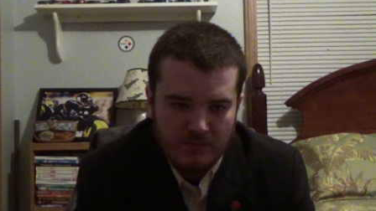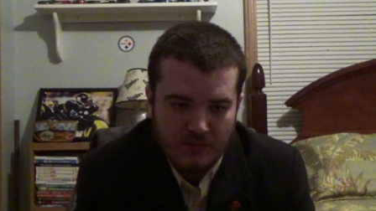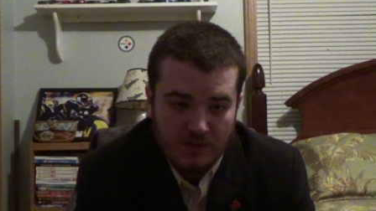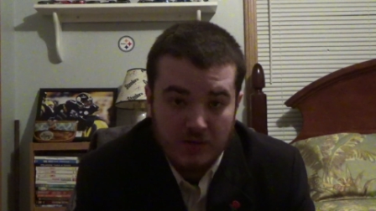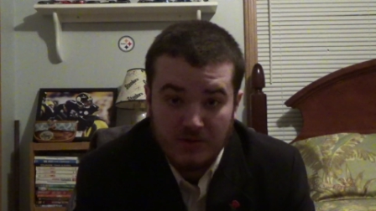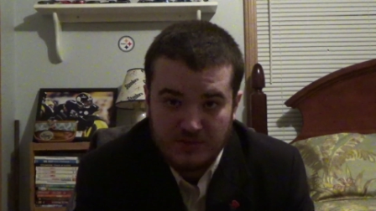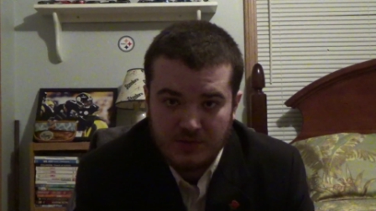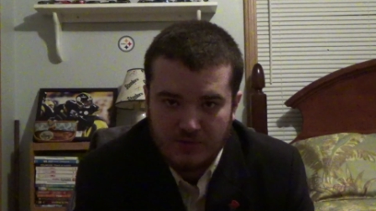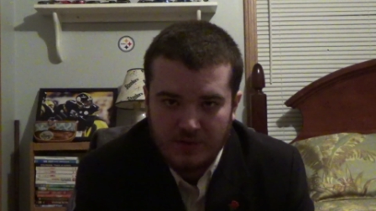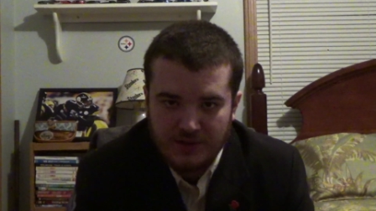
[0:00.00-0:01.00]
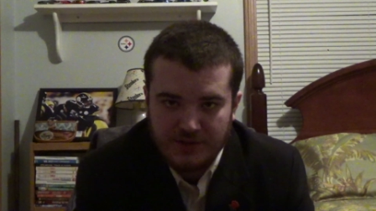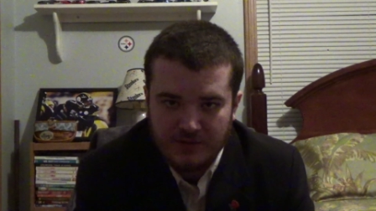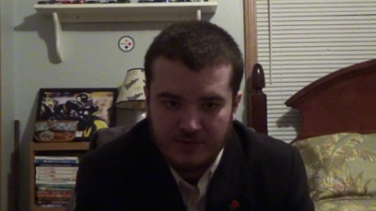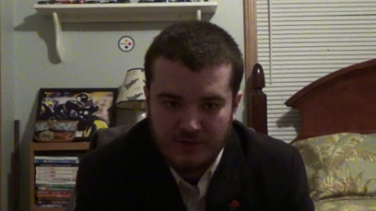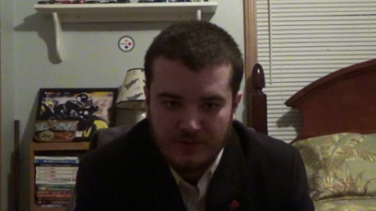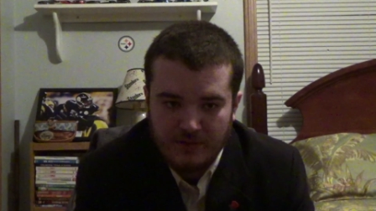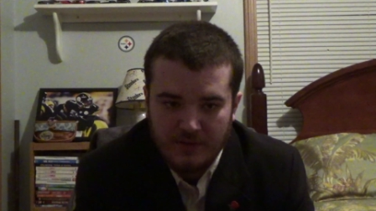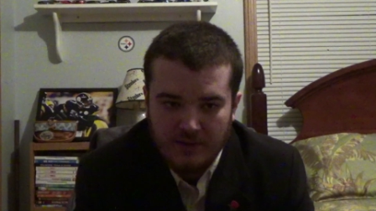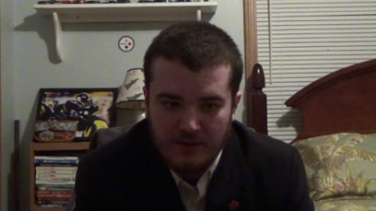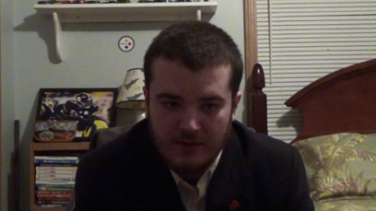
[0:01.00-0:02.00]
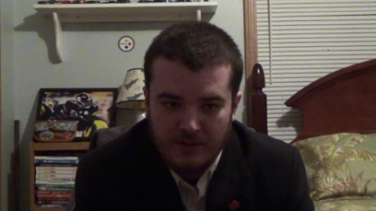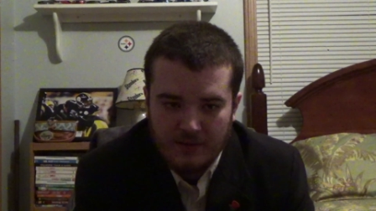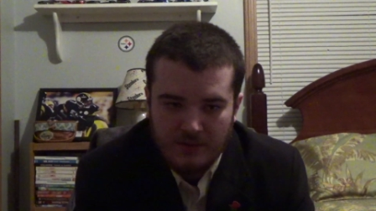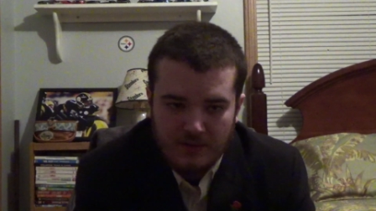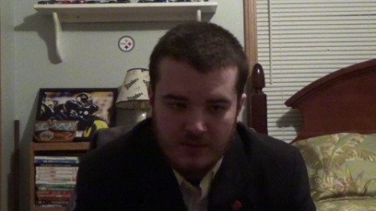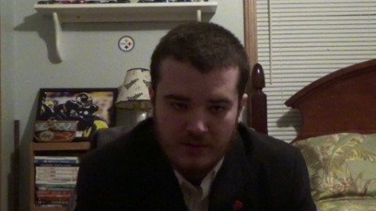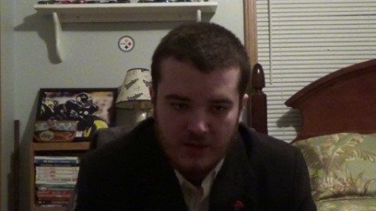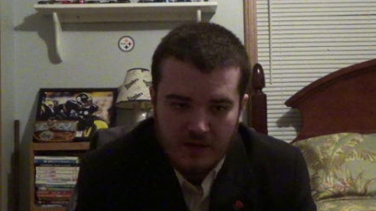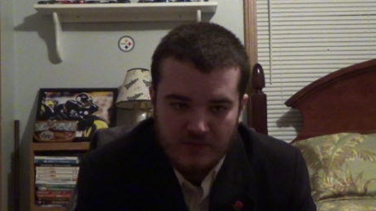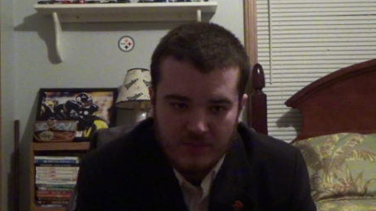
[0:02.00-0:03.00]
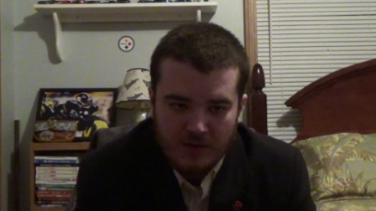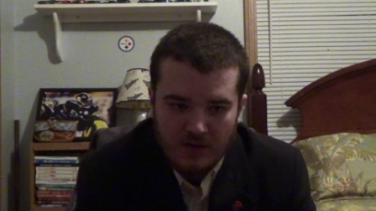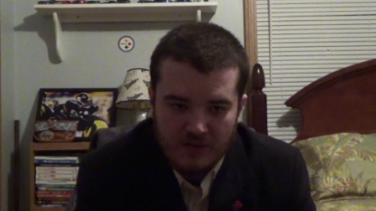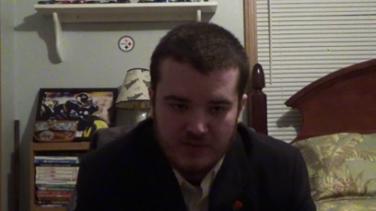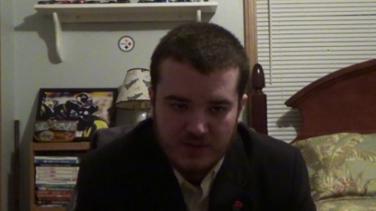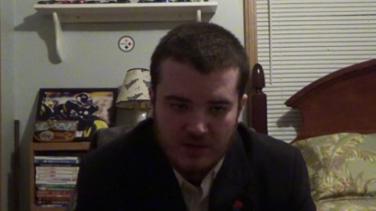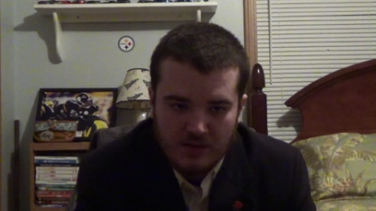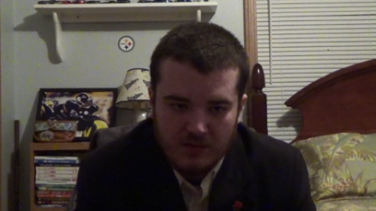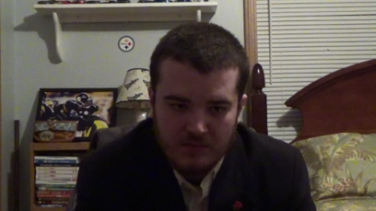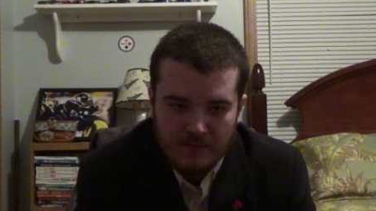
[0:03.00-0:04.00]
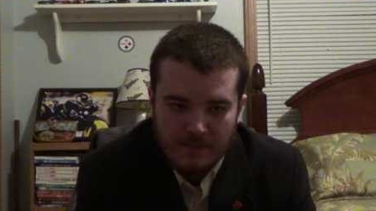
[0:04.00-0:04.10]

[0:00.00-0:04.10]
the closest grandchildren of them all, of us all.